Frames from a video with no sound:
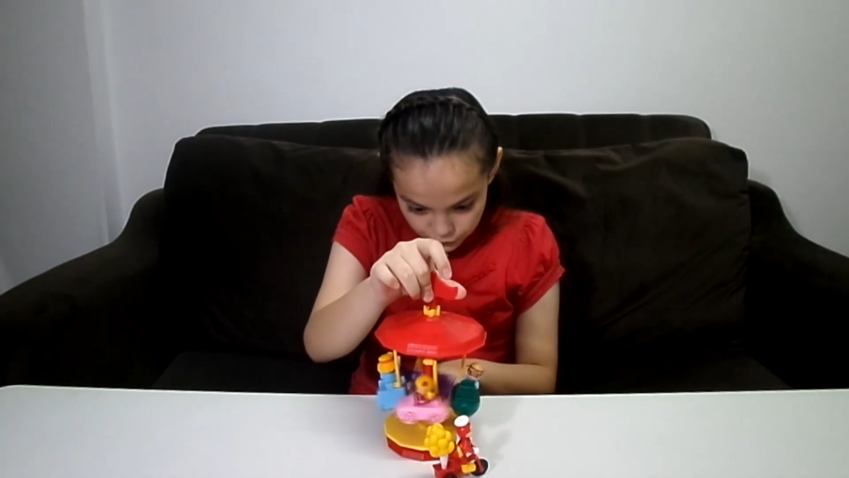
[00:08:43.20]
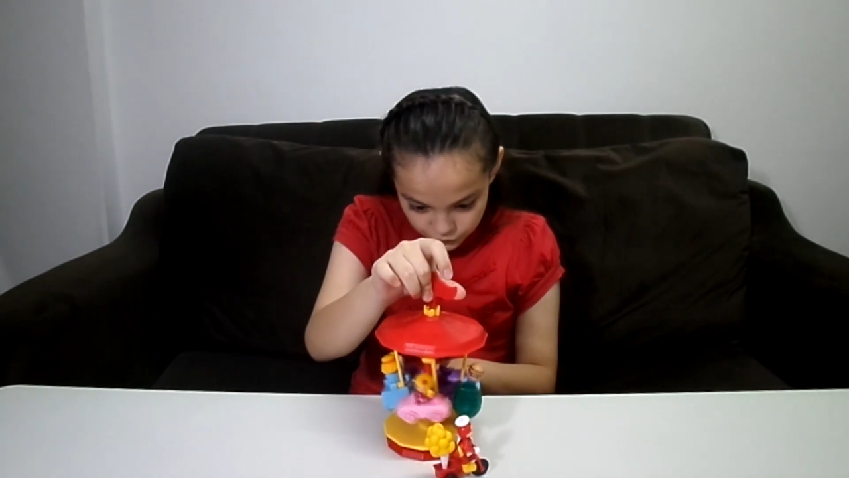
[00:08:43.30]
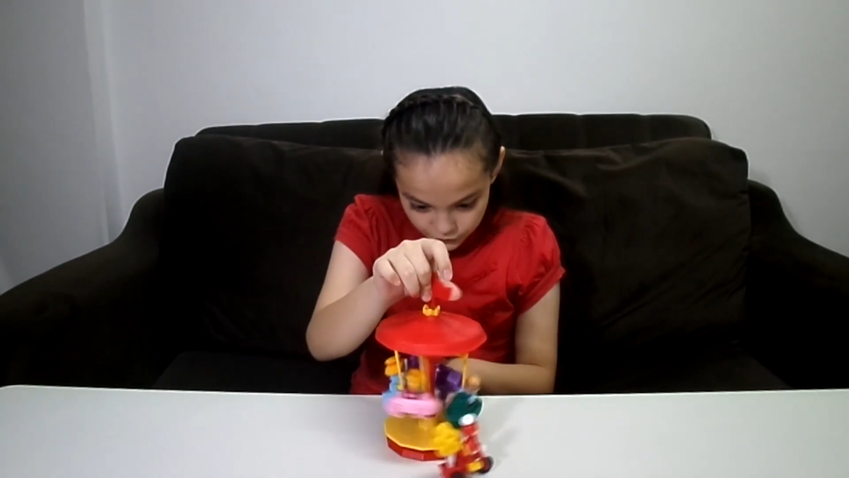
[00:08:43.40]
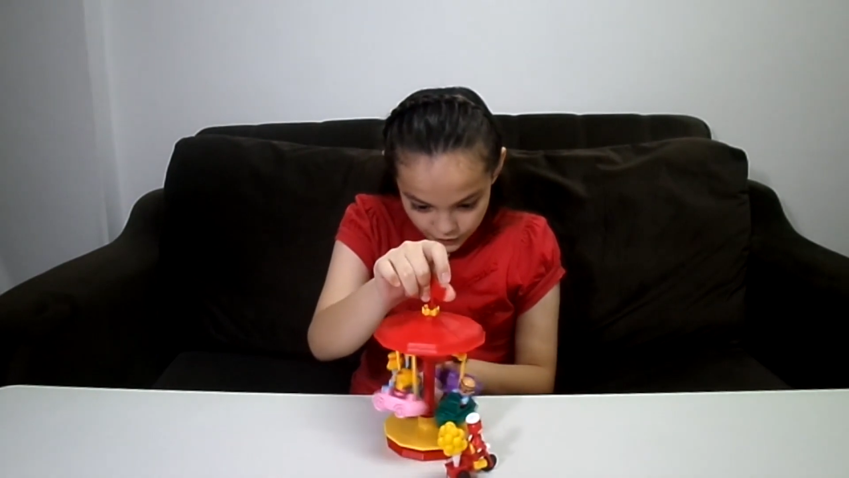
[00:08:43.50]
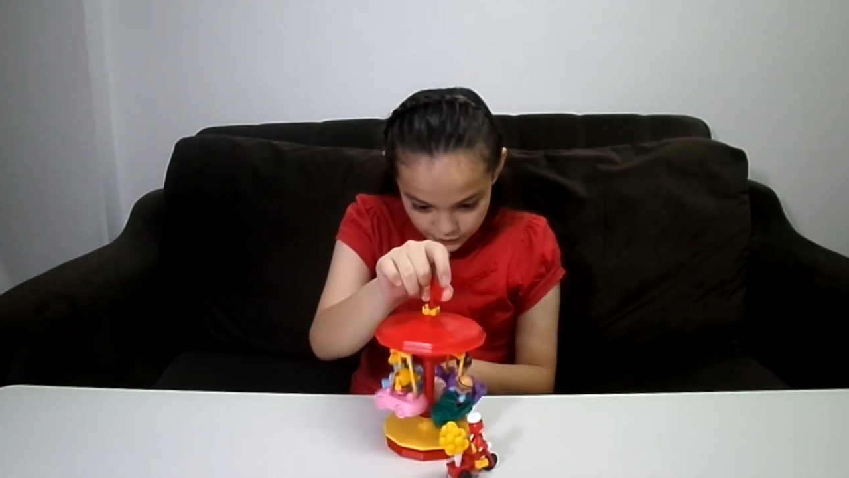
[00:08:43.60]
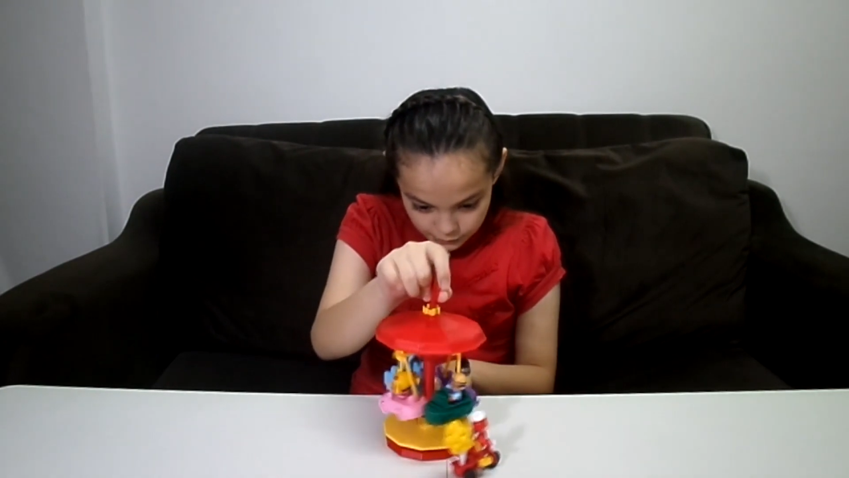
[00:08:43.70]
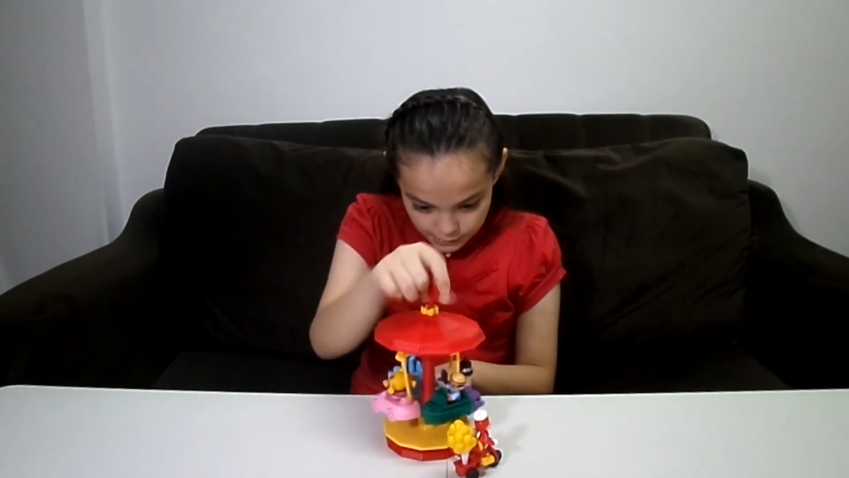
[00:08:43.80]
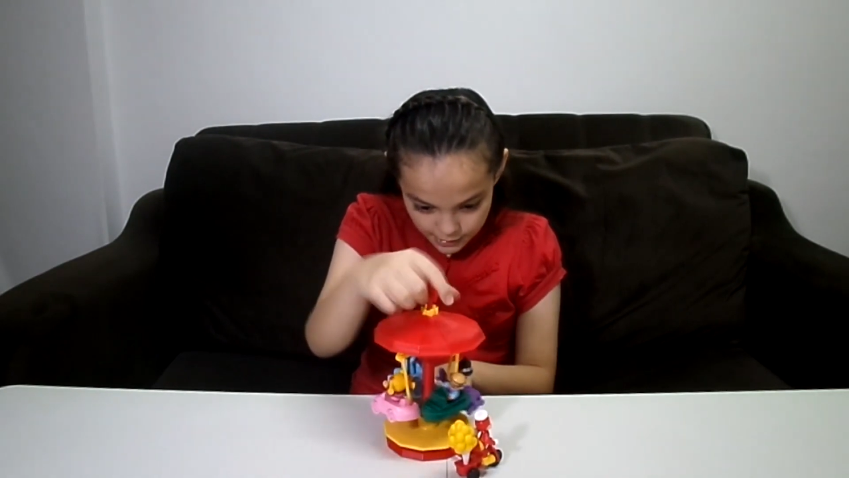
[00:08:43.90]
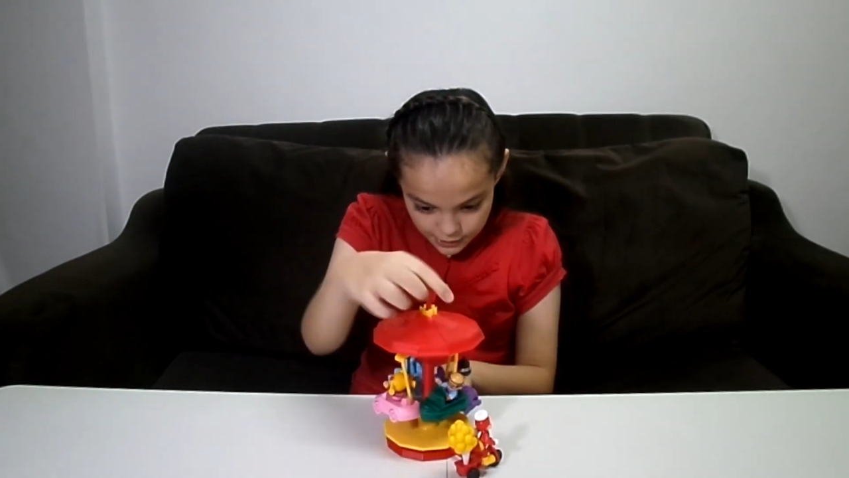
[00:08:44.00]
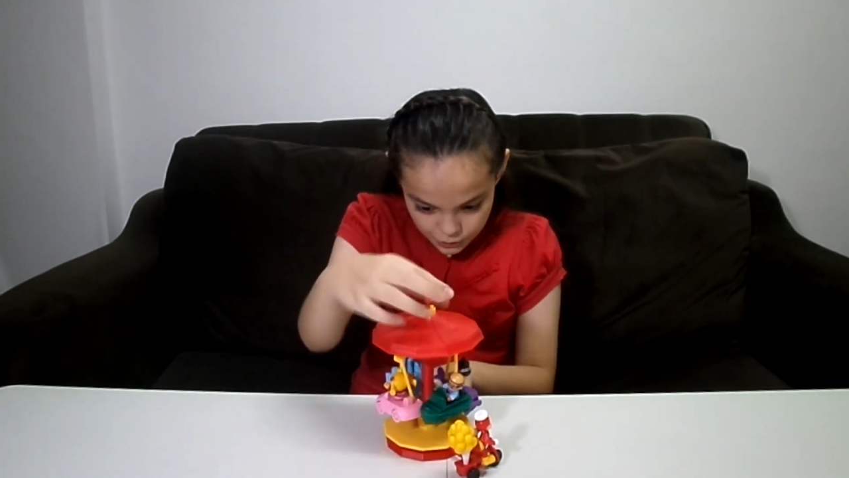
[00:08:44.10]
fun. What
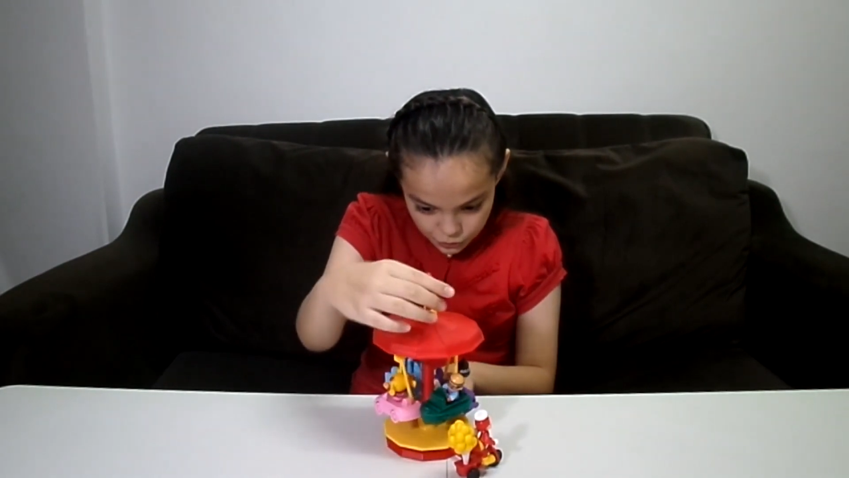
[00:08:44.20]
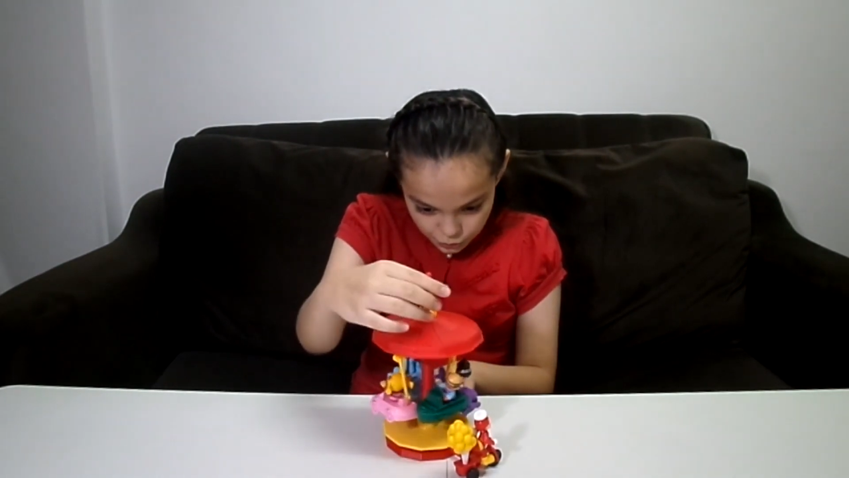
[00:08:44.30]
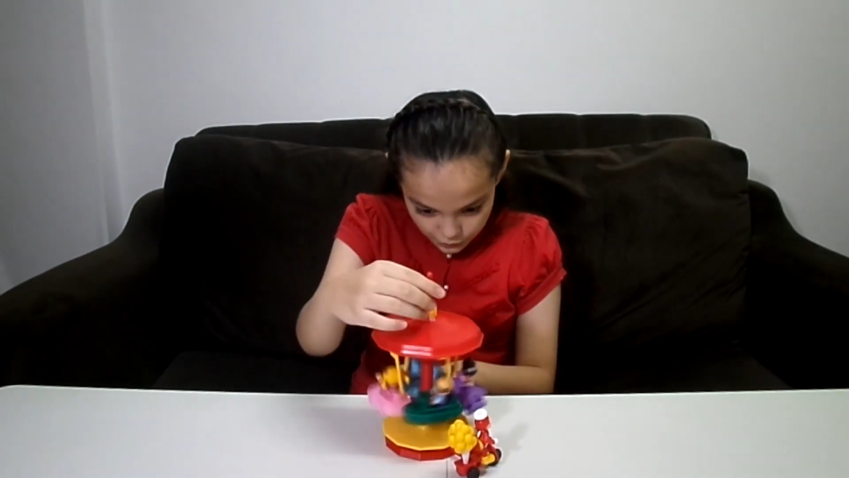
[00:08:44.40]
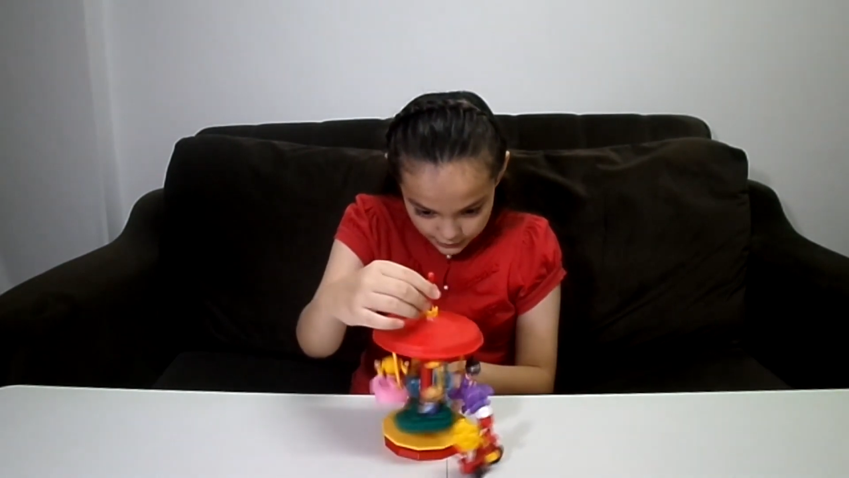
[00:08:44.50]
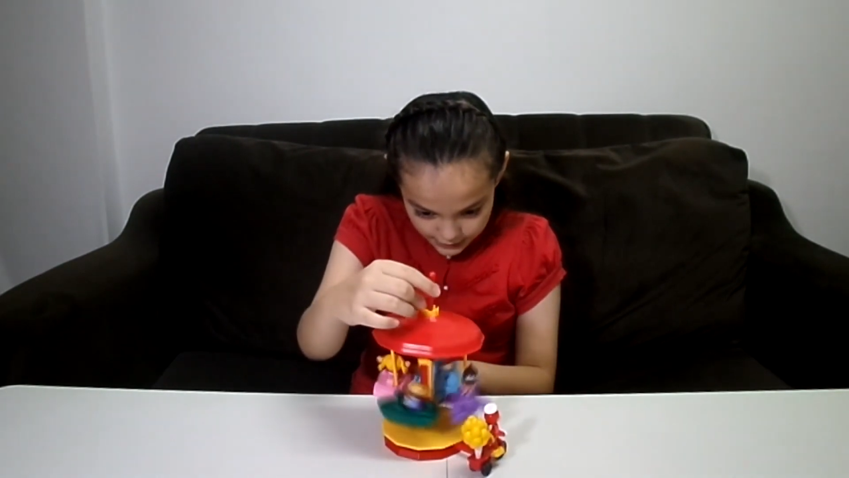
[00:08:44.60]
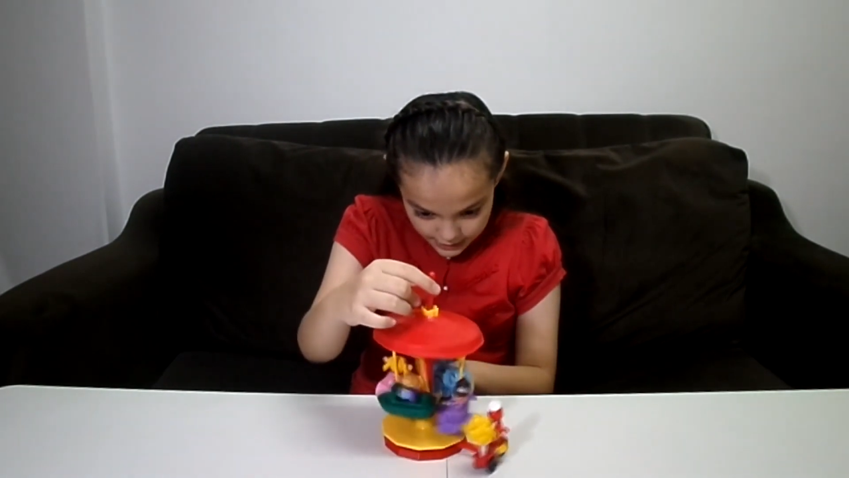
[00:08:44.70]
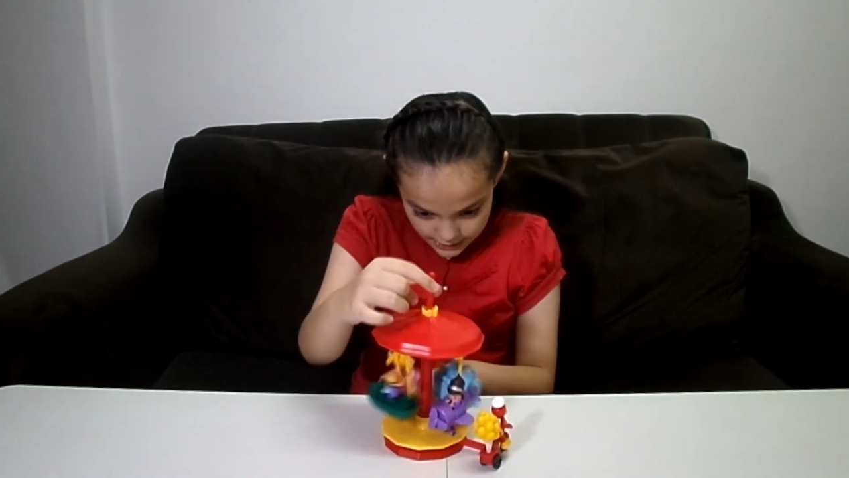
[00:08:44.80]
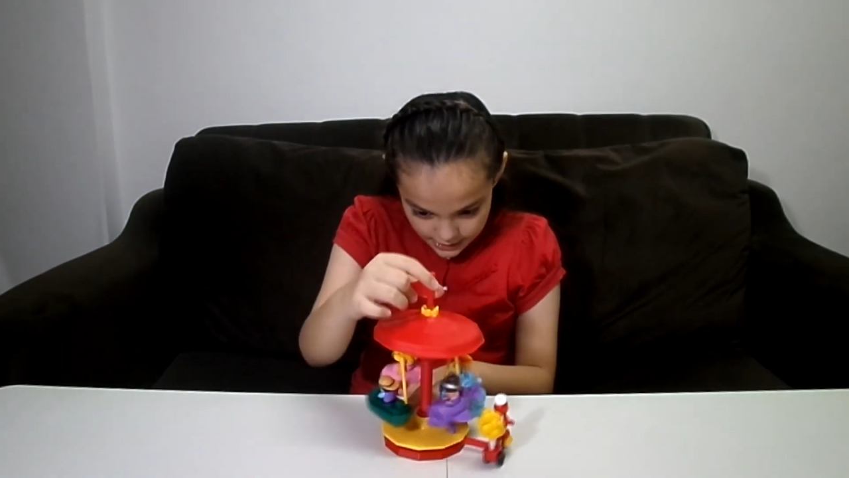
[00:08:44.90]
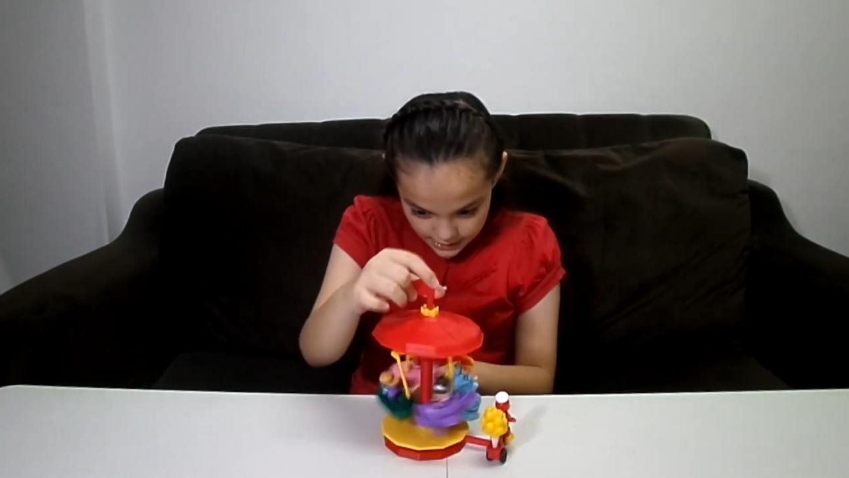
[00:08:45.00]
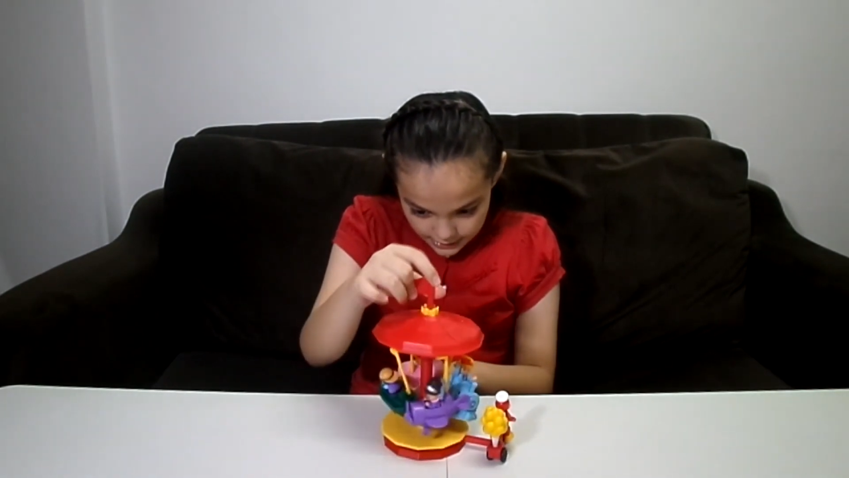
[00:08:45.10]
about you, Twirlie?
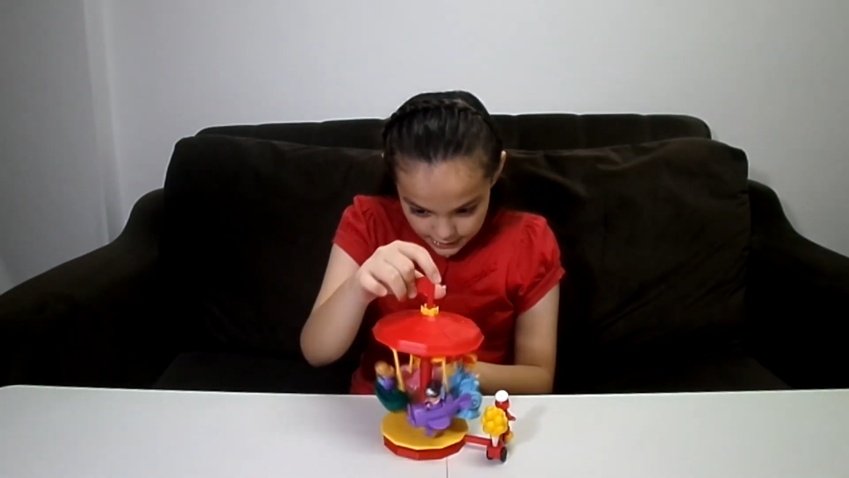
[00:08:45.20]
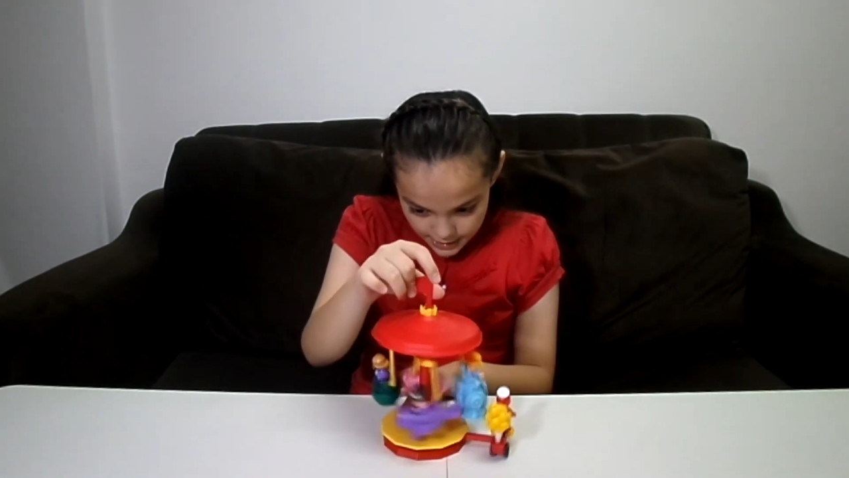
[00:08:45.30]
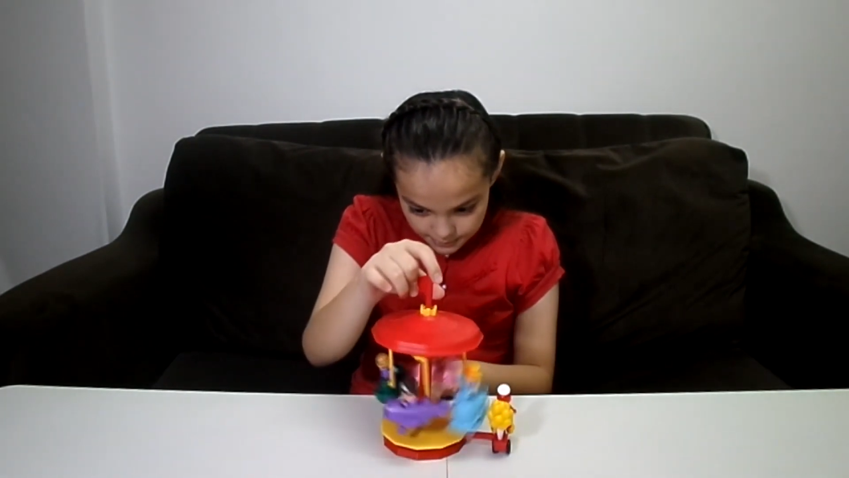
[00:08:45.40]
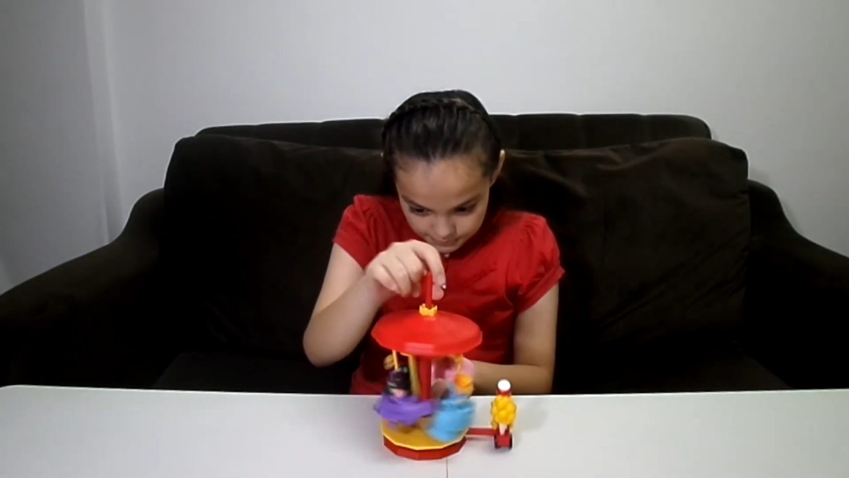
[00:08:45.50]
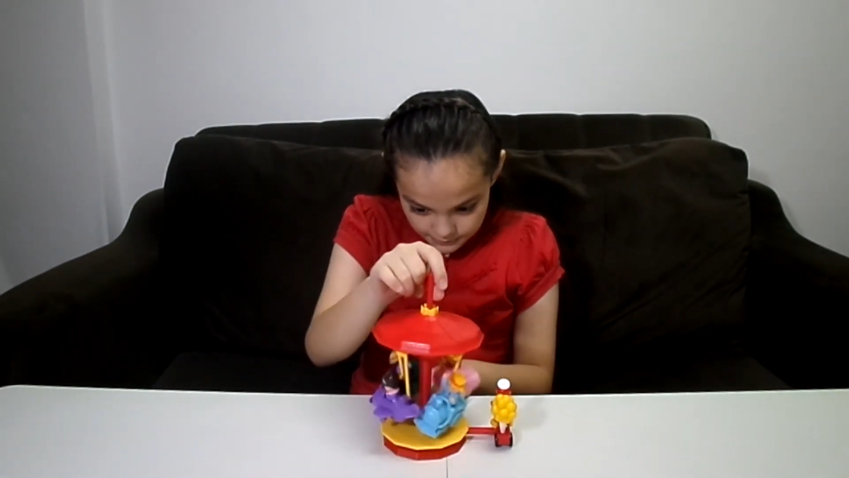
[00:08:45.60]
Yep.